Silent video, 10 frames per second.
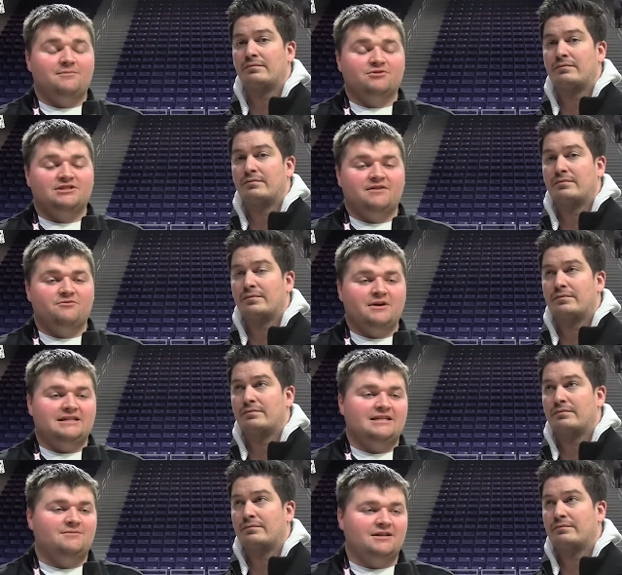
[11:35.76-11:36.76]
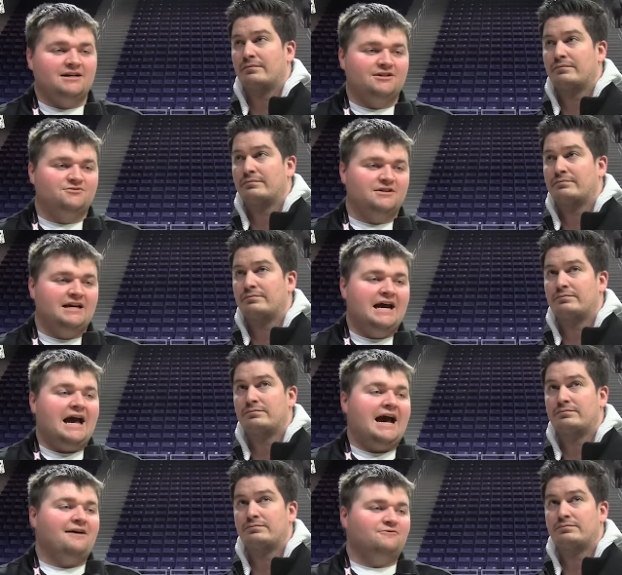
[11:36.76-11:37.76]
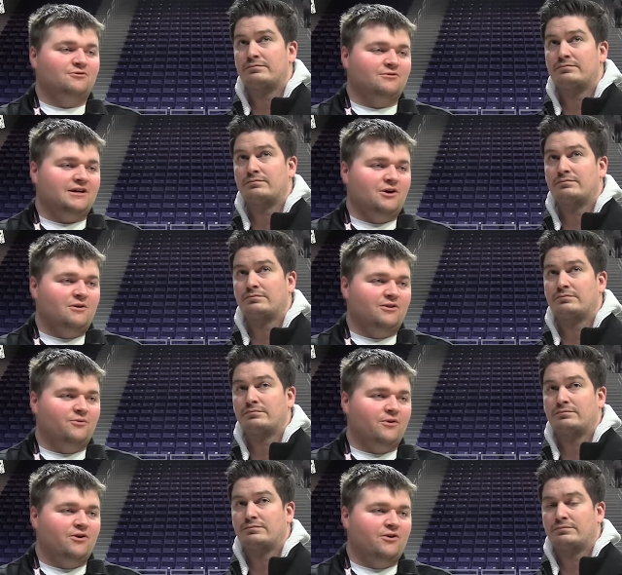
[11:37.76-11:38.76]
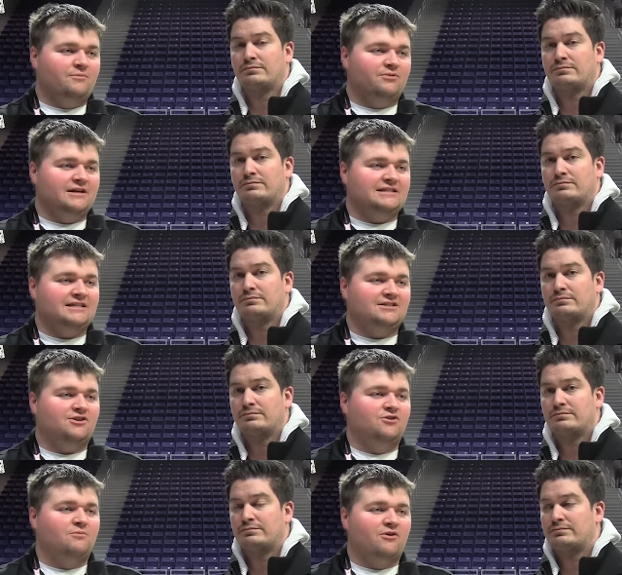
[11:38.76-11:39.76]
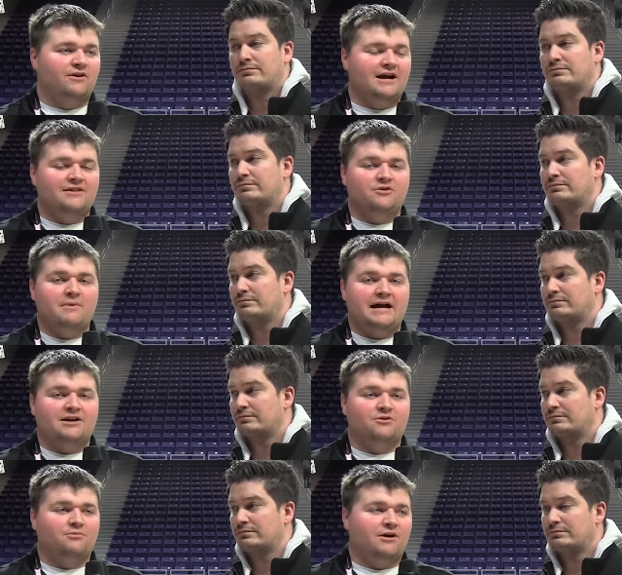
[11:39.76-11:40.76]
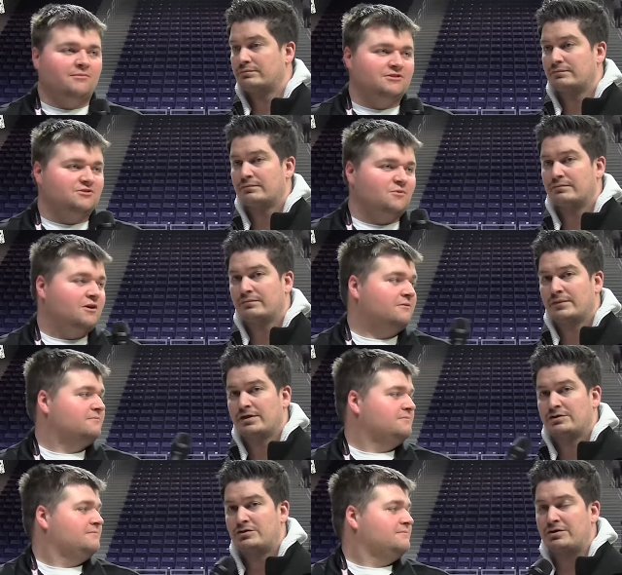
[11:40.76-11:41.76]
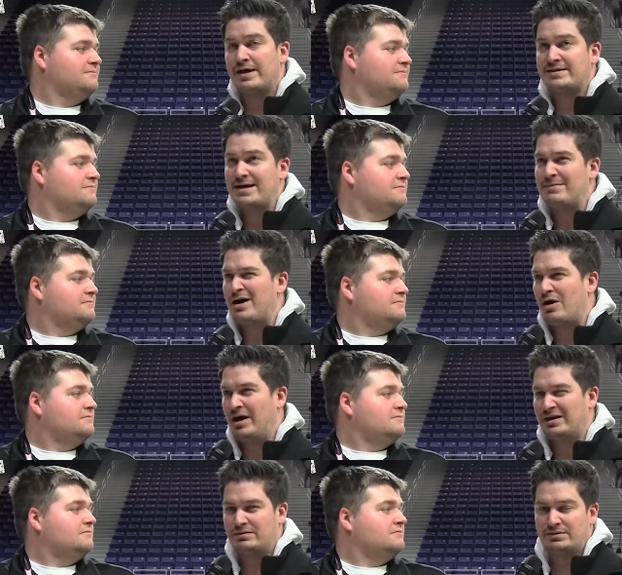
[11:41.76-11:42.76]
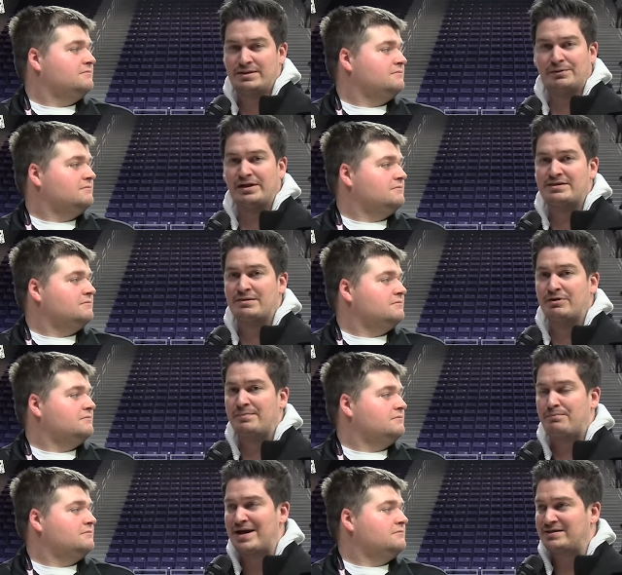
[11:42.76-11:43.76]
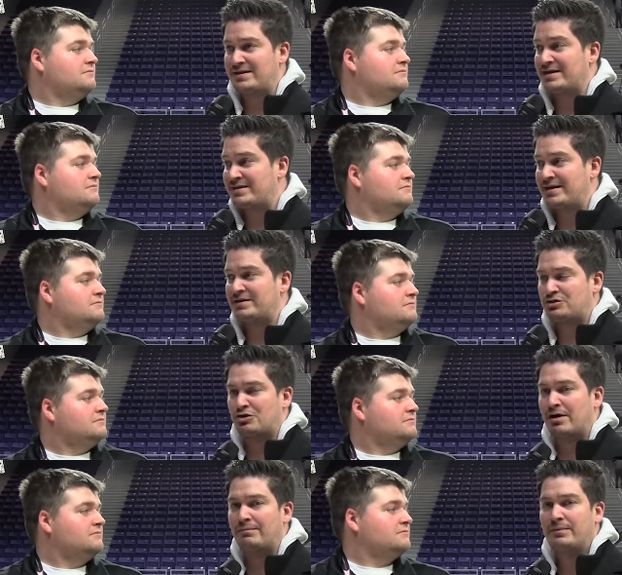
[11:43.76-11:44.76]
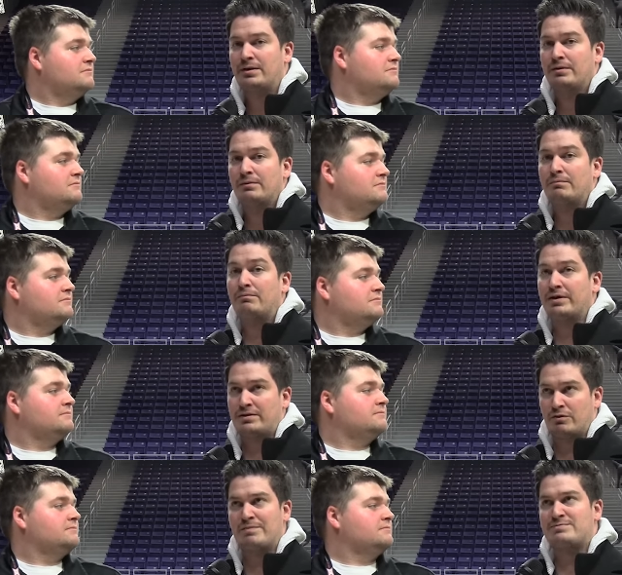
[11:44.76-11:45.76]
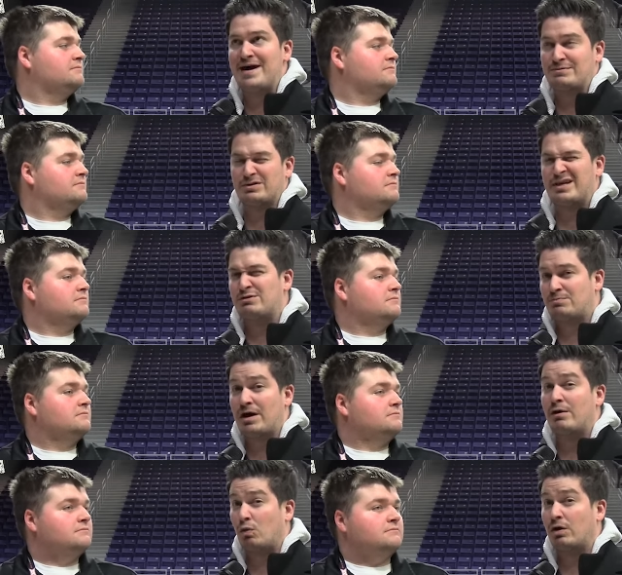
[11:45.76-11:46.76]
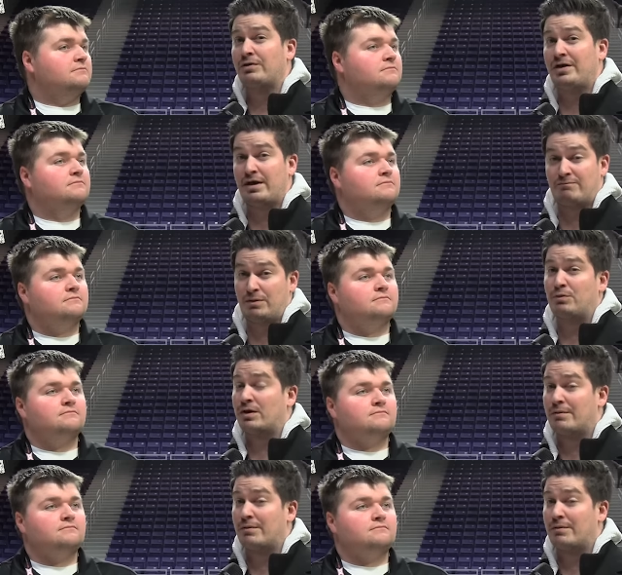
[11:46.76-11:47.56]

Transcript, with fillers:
Speaker 1: number seven ranked team in the country. After they go on the road and play TCU tomorrow night, they're back here in Bramlage as well.
Speaker 2: Two things. I'm not I, typically someone that bangs the attendance drum, but the women's basketball team is probably worthy of people